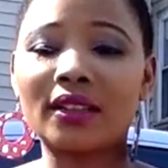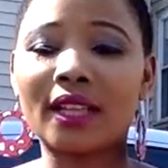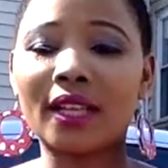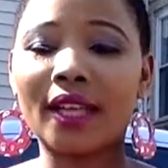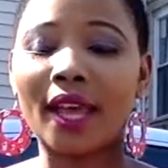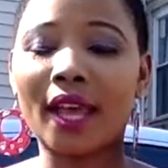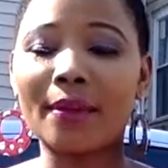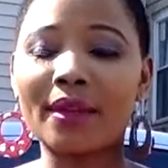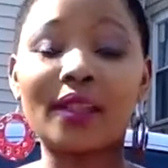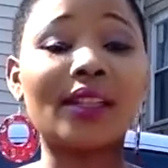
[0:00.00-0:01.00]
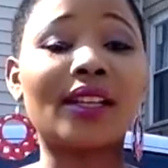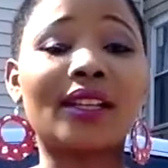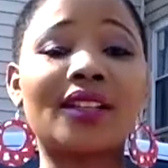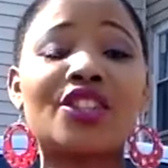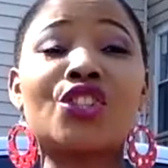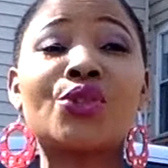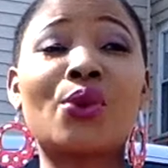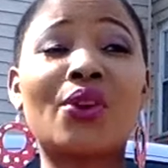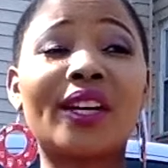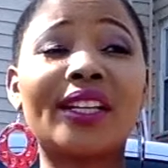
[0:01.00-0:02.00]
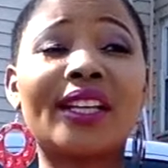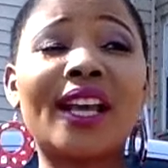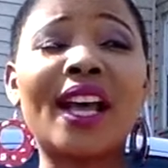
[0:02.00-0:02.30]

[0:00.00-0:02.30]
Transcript: They came and they like destroyed.